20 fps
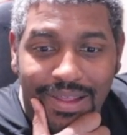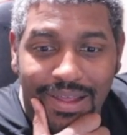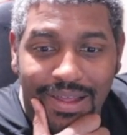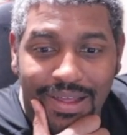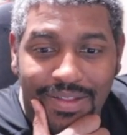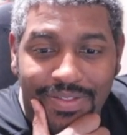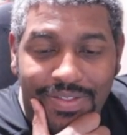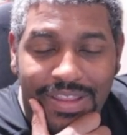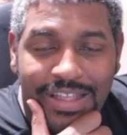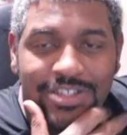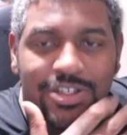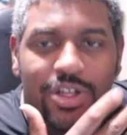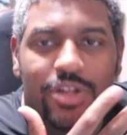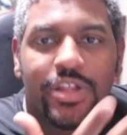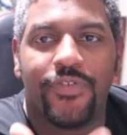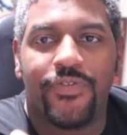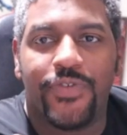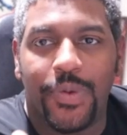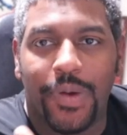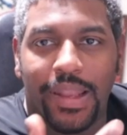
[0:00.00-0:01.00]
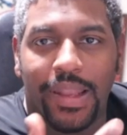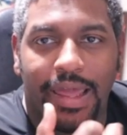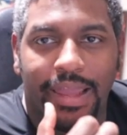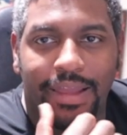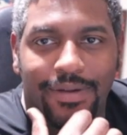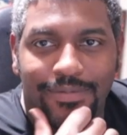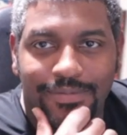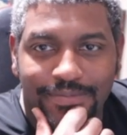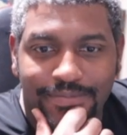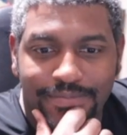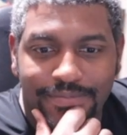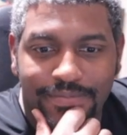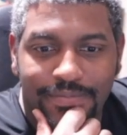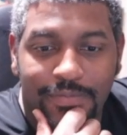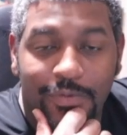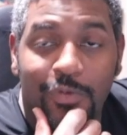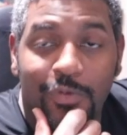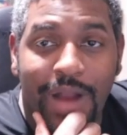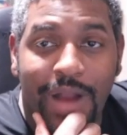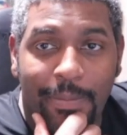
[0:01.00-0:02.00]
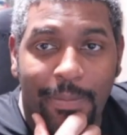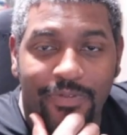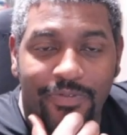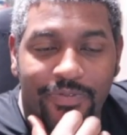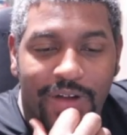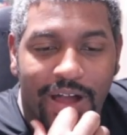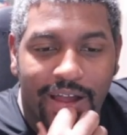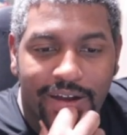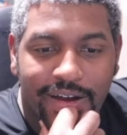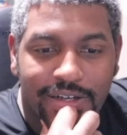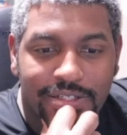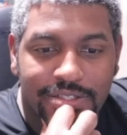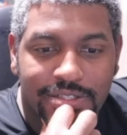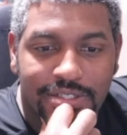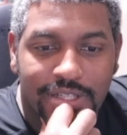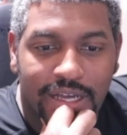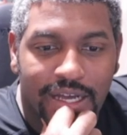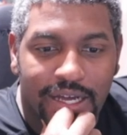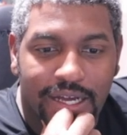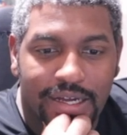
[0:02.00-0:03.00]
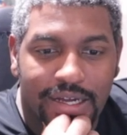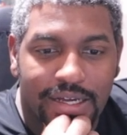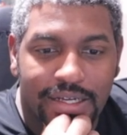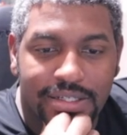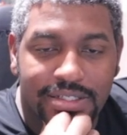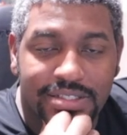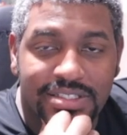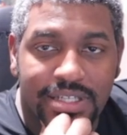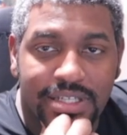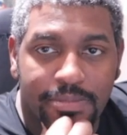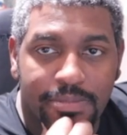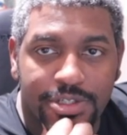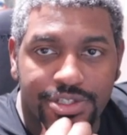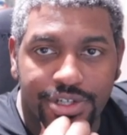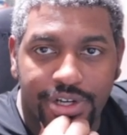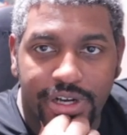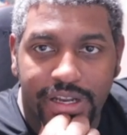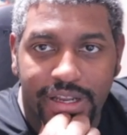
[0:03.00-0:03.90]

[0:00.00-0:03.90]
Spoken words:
There's only a few I like. Rapid fires, symmetry,